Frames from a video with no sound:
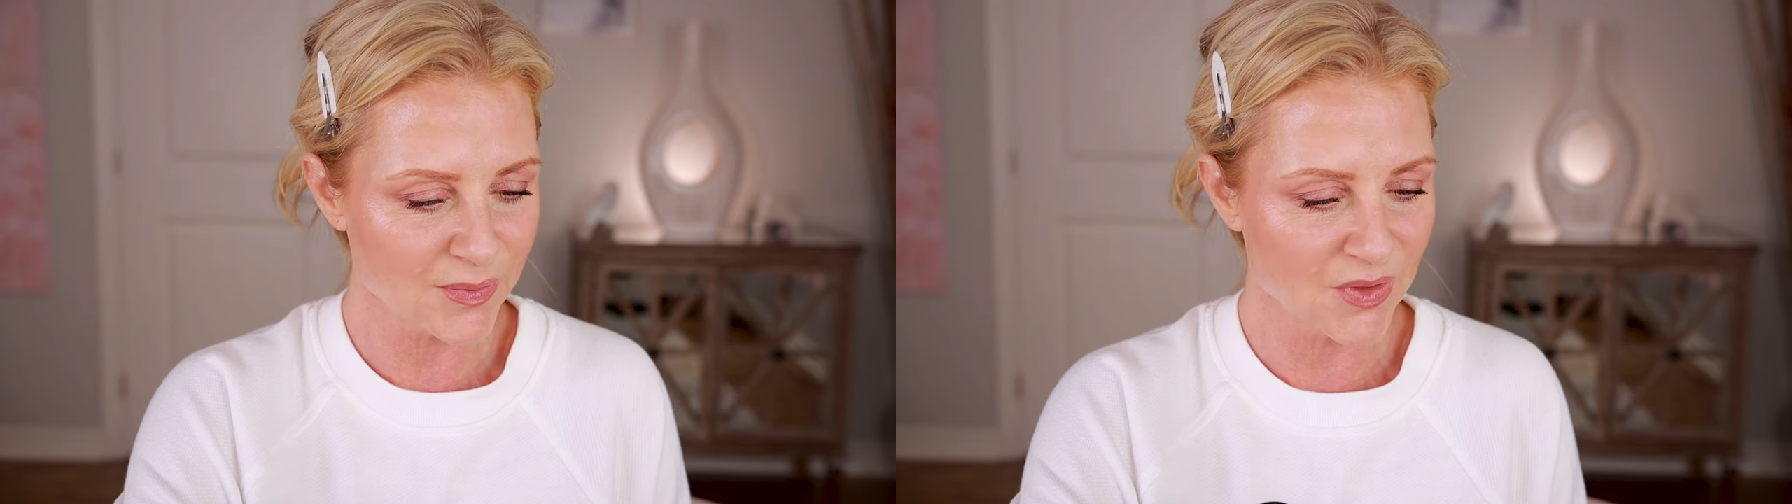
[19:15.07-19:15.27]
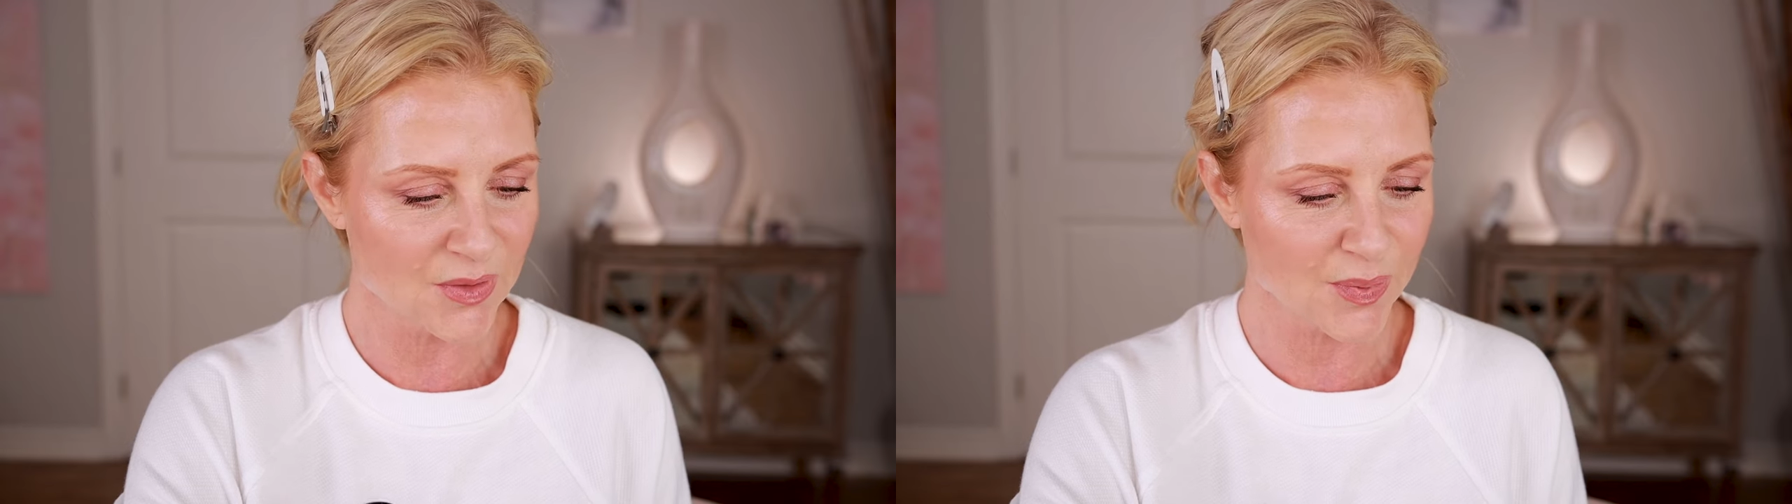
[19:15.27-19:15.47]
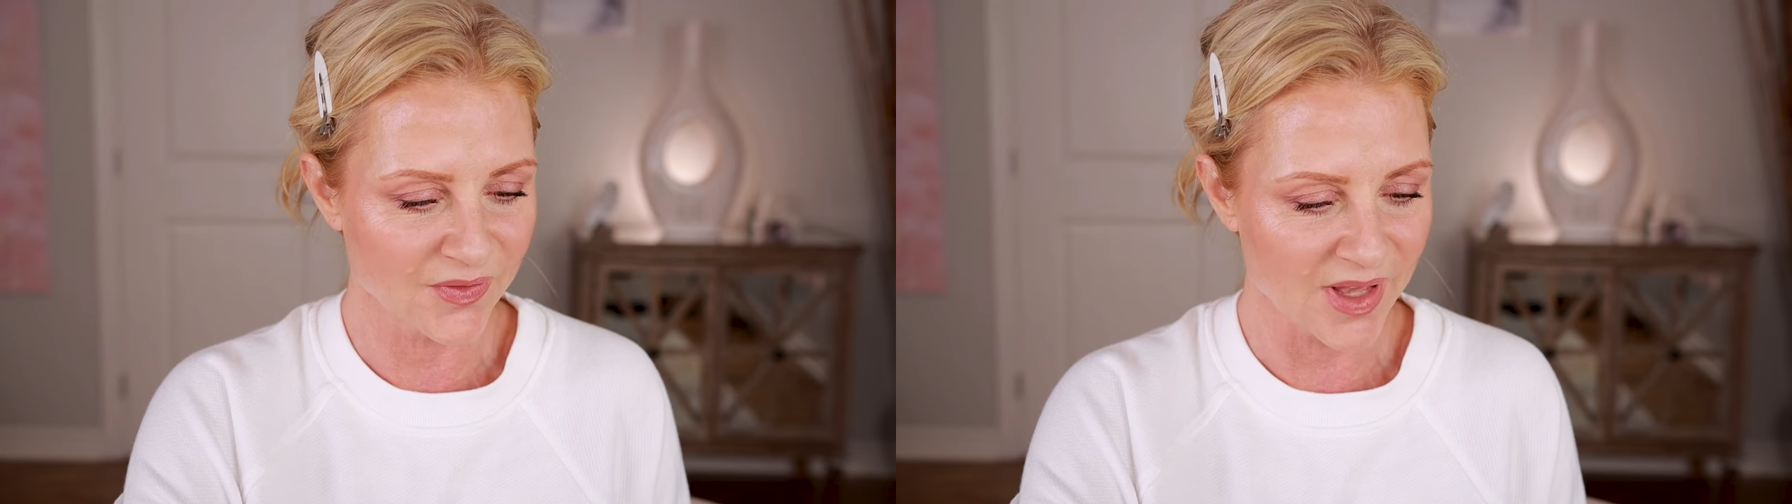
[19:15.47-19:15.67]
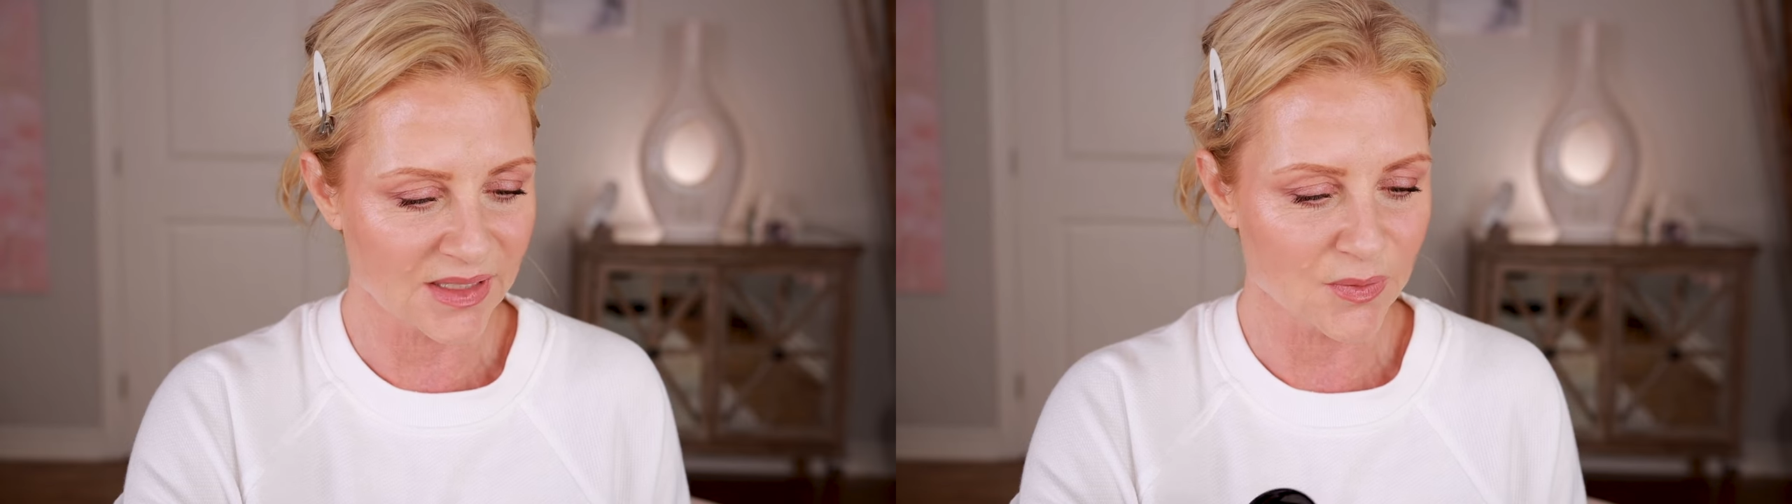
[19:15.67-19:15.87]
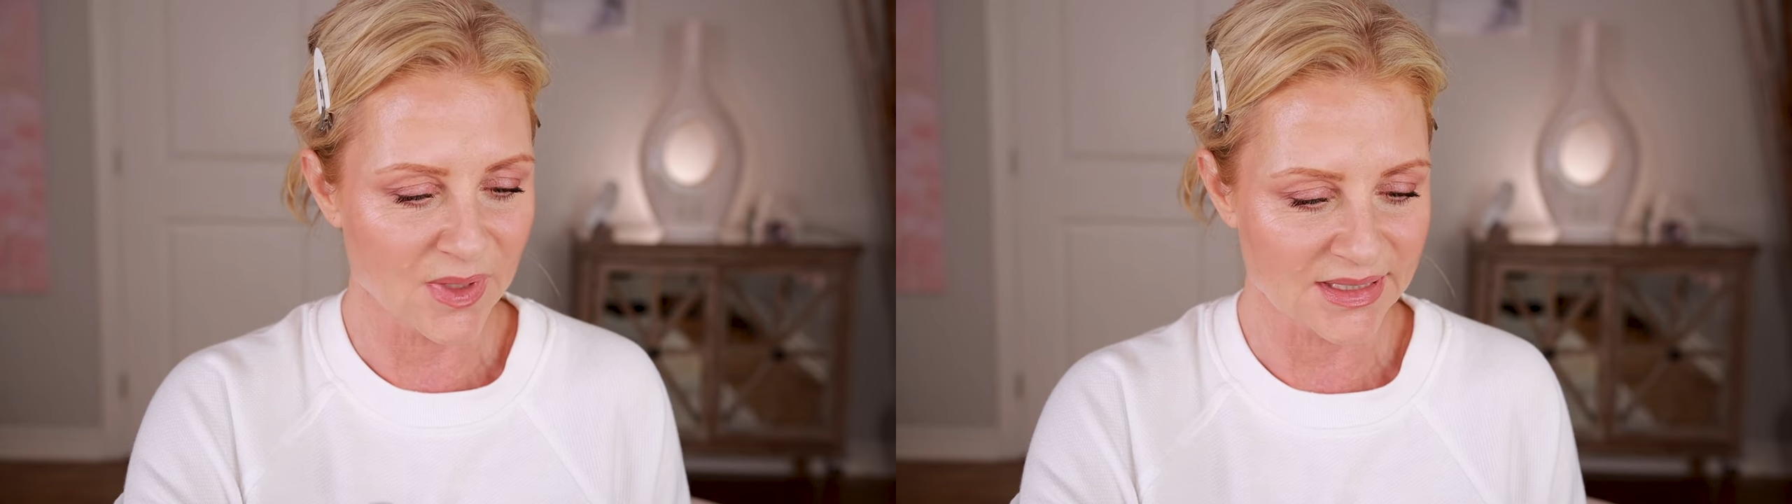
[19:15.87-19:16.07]
smooths,
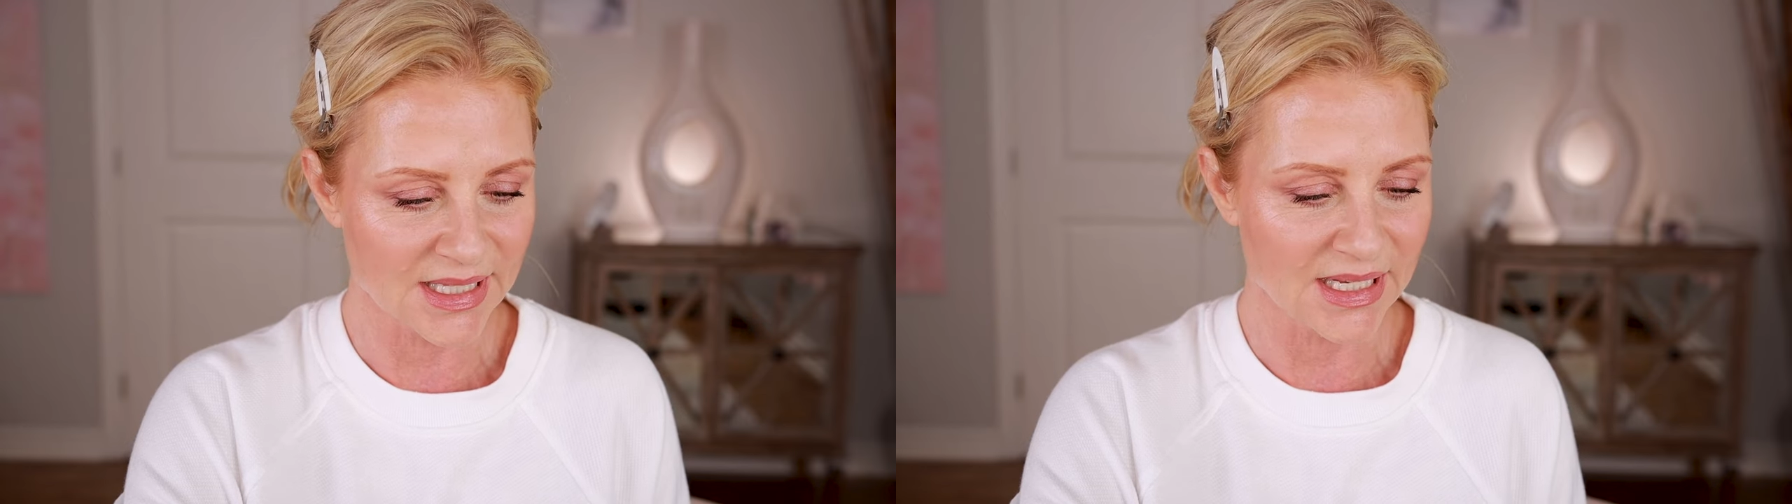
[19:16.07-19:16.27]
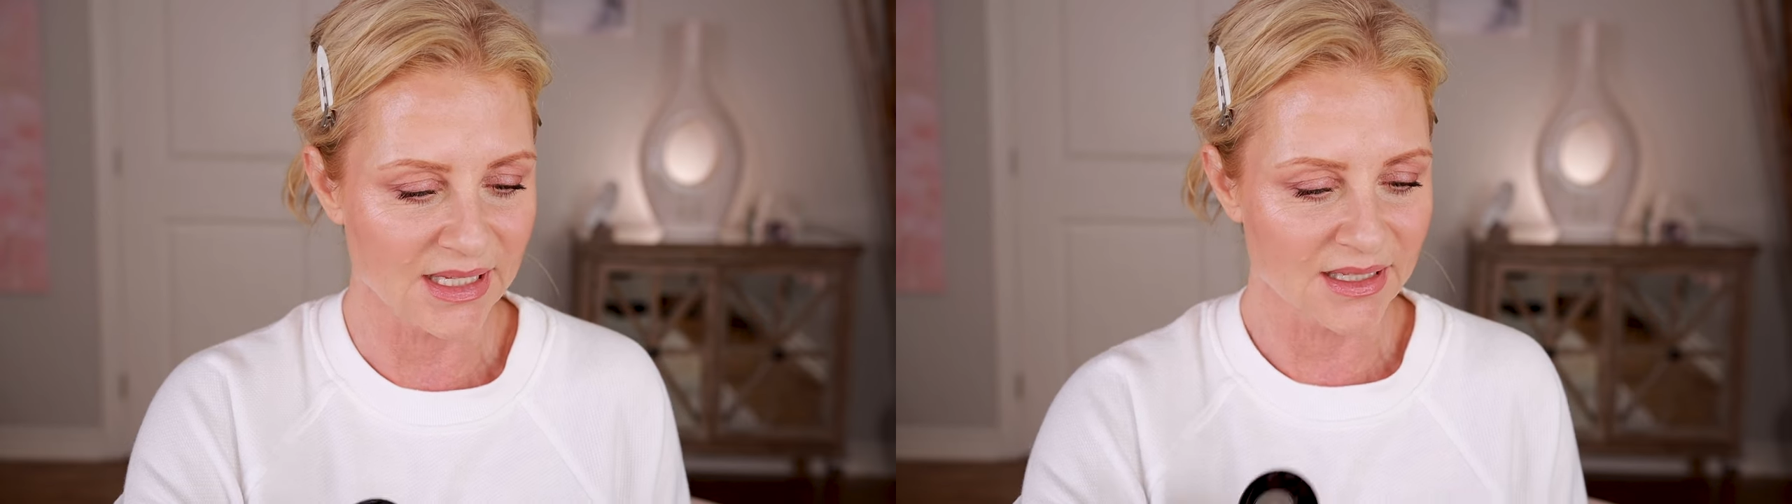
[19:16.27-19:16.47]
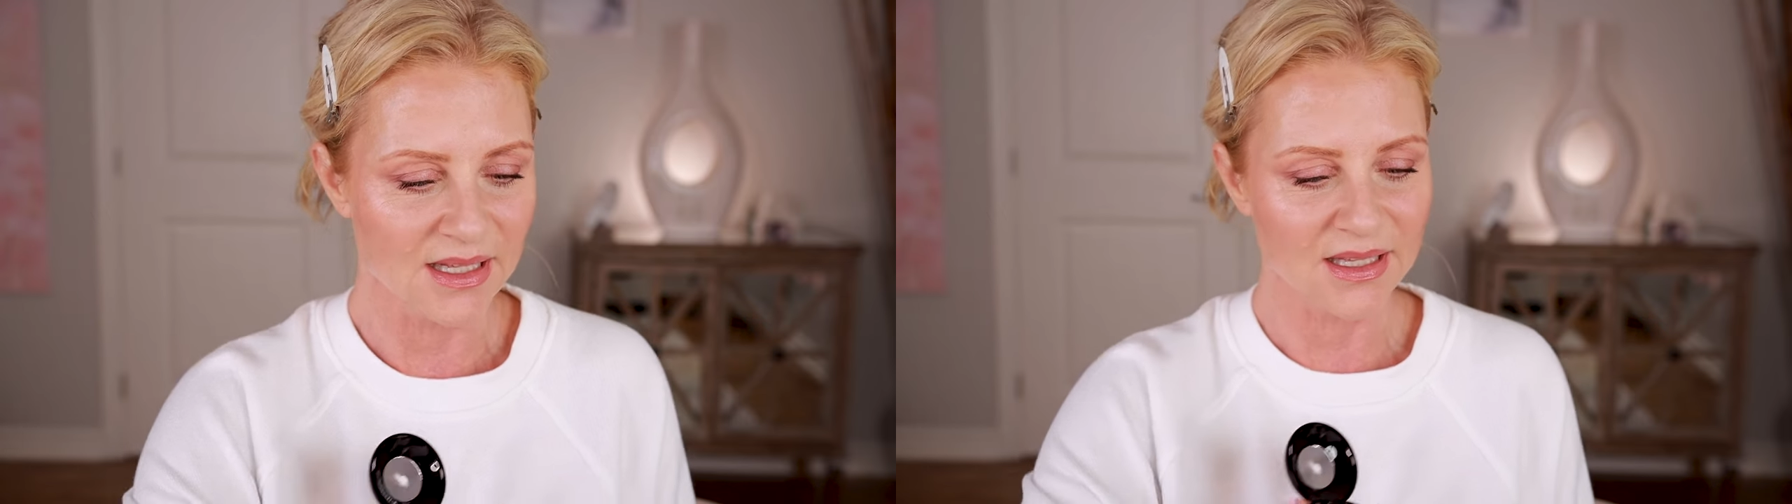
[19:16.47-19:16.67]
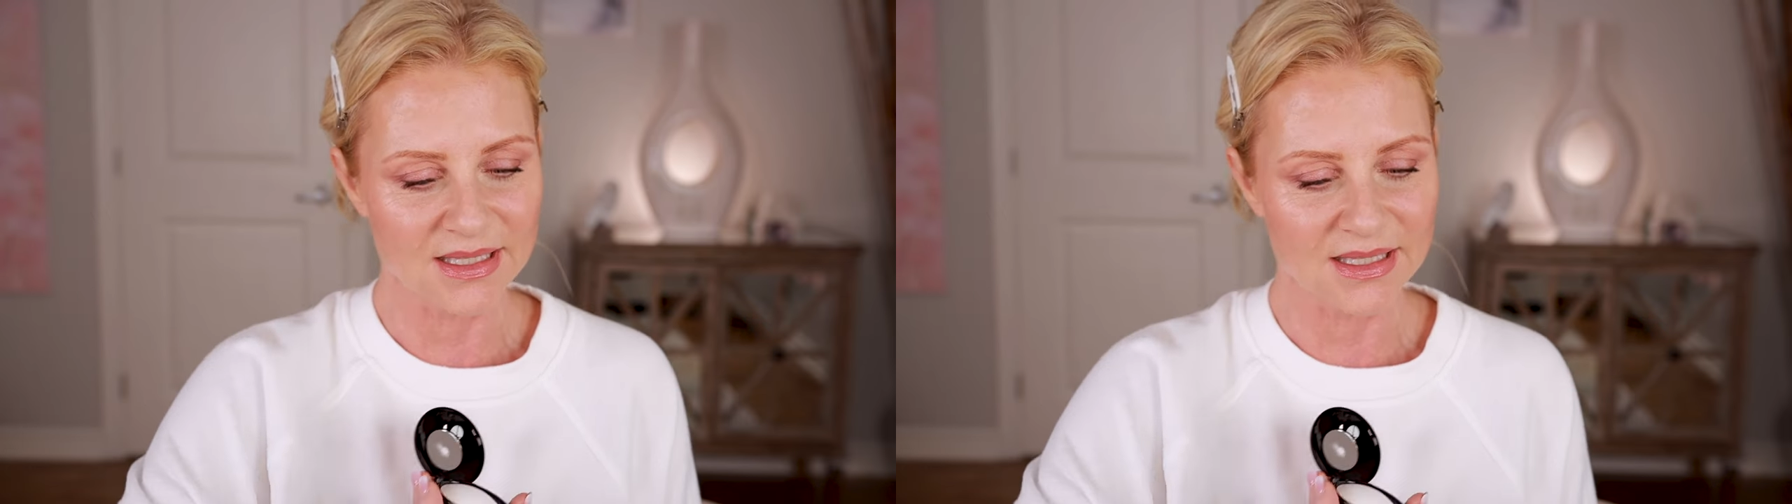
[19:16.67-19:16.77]
perfects while setting